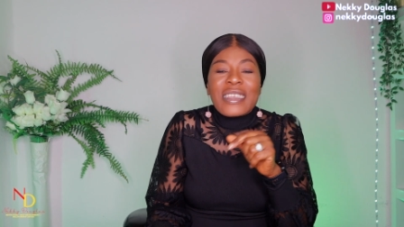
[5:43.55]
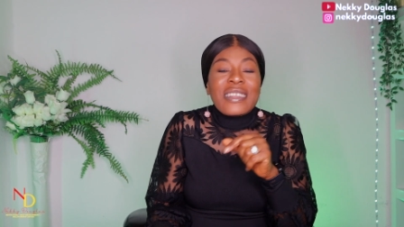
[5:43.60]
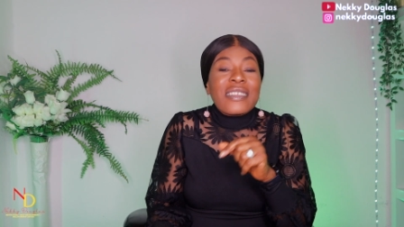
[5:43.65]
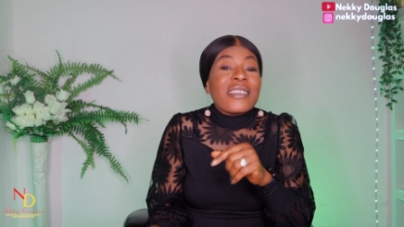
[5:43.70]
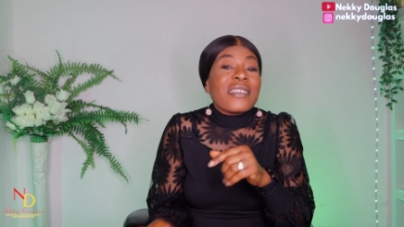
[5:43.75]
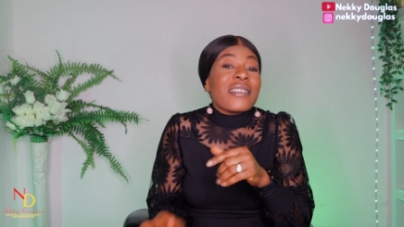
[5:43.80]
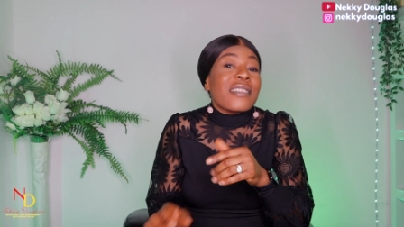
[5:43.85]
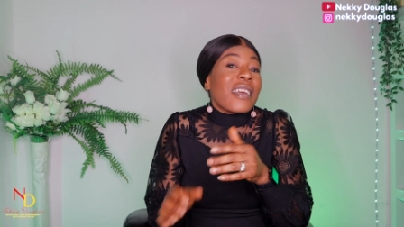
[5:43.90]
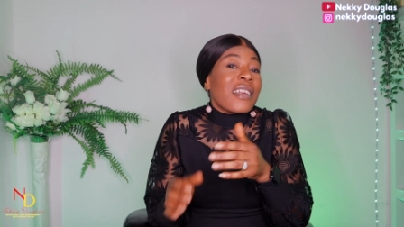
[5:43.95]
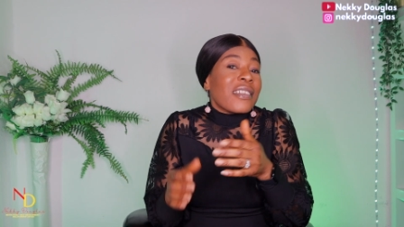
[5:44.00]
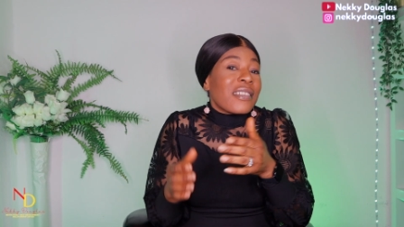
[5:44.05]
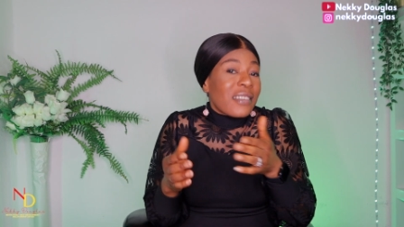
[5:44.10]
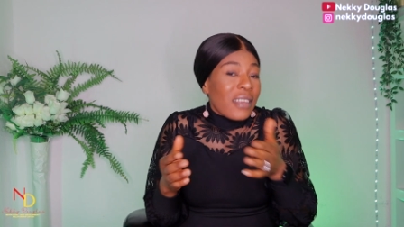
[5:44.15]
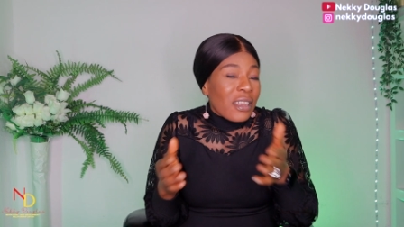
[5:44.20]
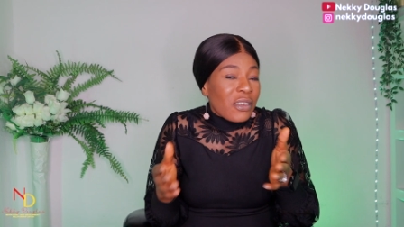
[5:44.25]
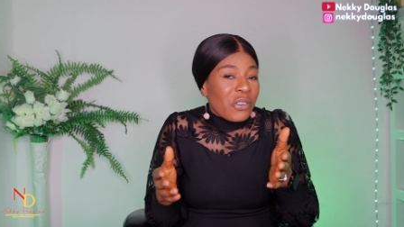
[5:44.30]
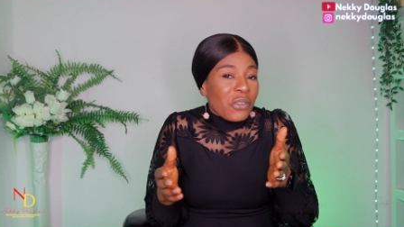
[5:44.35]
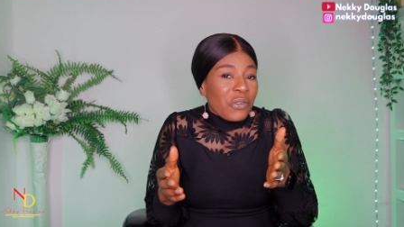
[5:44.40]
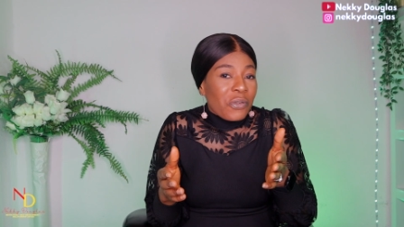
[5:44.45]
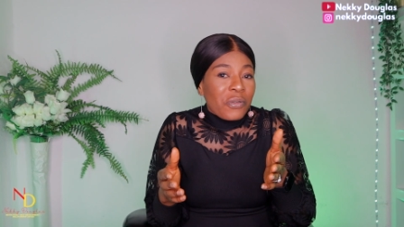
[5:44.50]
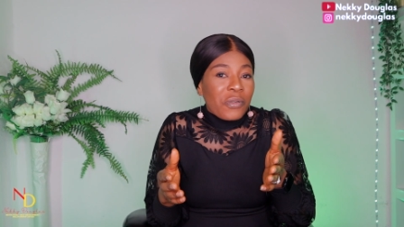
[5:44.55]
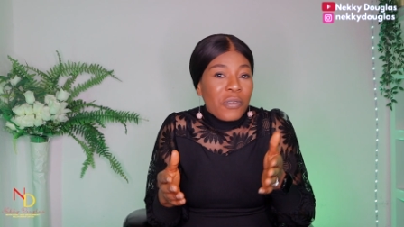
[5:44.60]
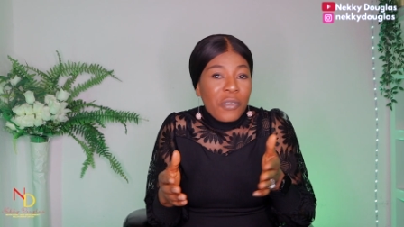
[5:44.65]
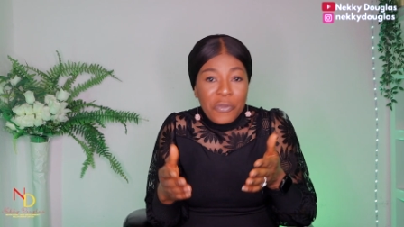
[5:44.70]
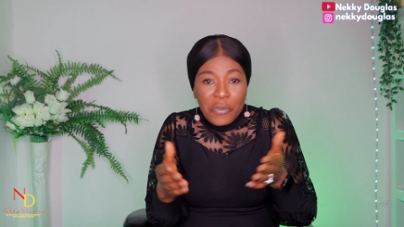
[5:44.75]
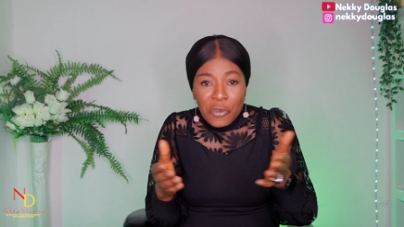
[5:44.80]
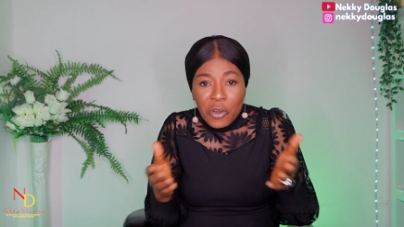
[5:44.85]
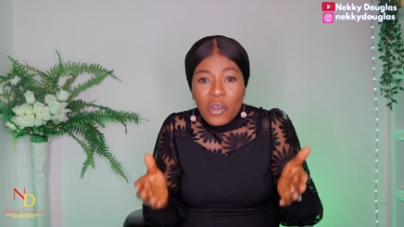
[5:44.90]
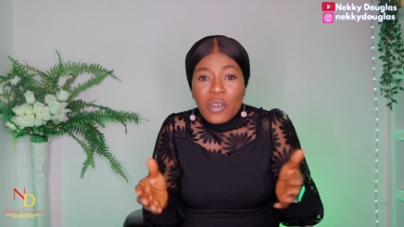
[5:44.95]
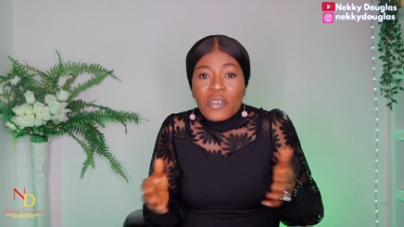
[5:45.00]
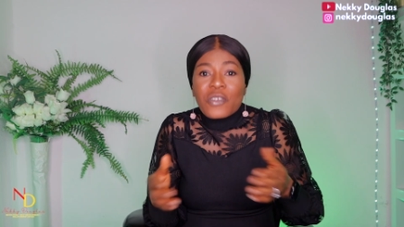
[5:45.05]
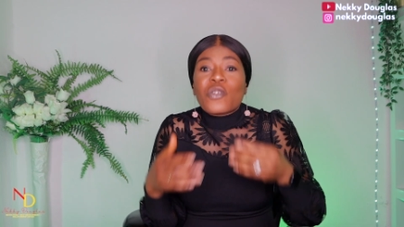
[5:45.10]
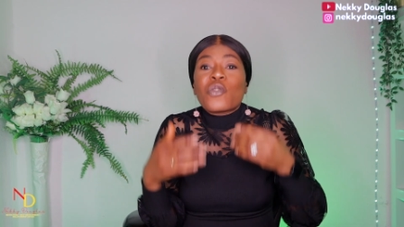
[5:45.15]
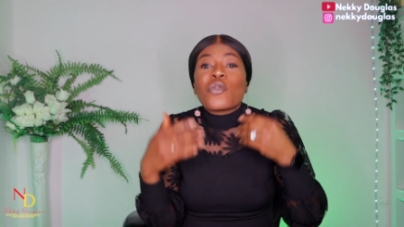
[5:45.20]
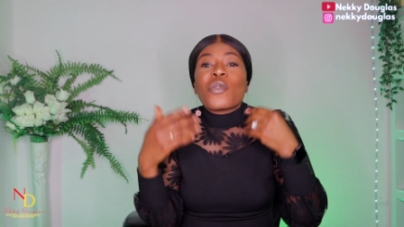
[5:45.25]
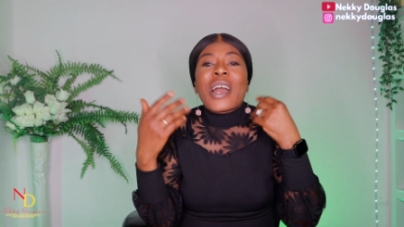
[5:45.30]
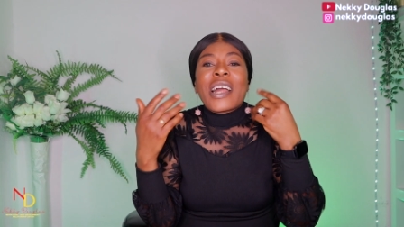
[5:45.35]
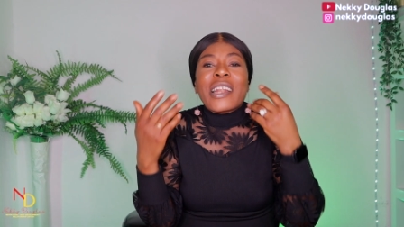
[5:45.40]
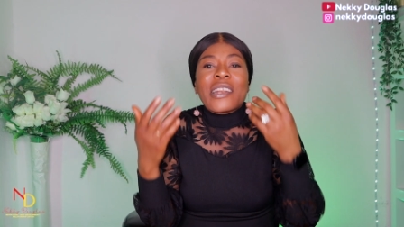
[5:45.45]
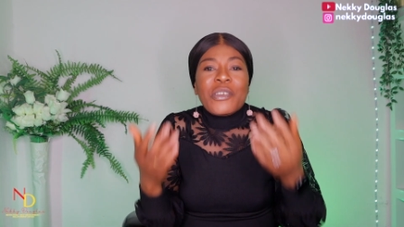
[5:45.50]
it is essential, of course,
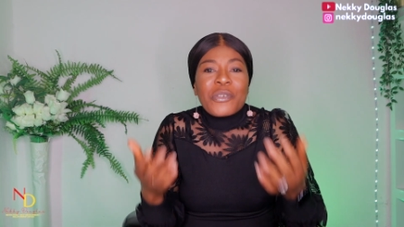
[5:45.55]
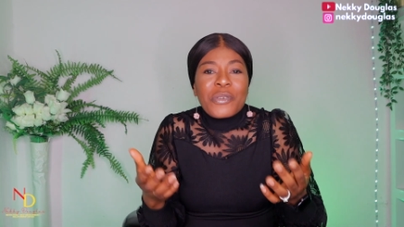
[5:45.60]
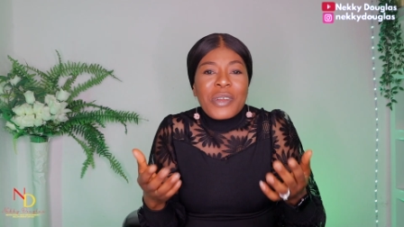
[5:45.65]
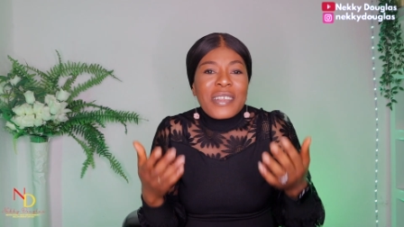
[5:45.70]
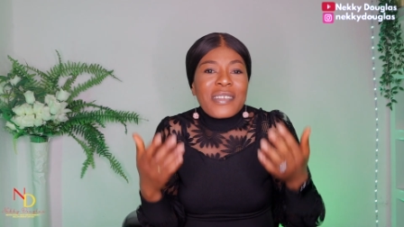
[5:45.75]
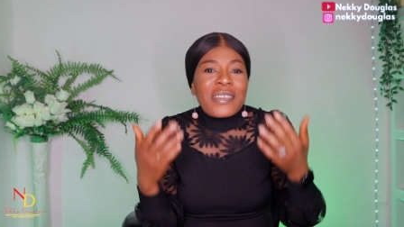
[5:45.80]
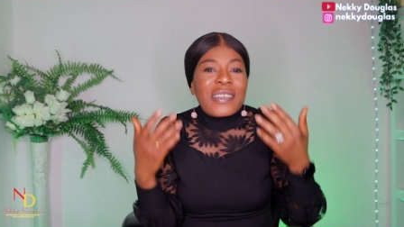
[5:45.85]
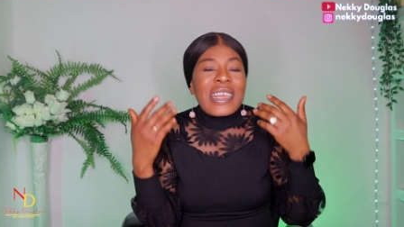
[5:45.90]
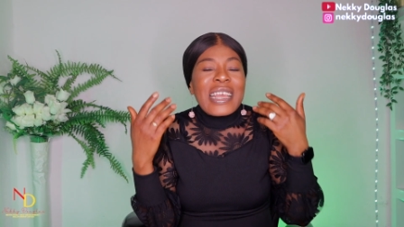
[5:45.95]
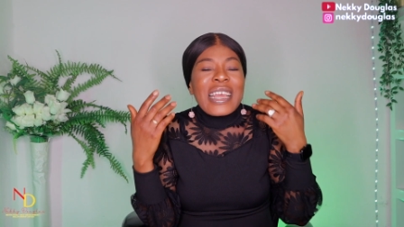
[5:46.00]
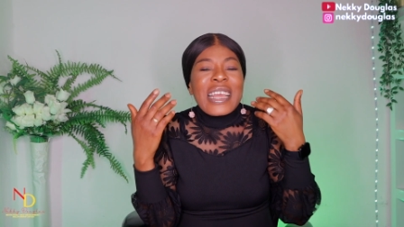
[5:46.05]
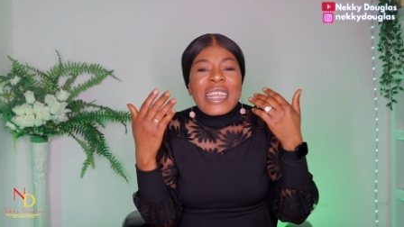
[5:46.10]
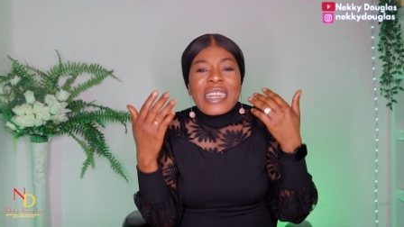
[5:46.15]
to address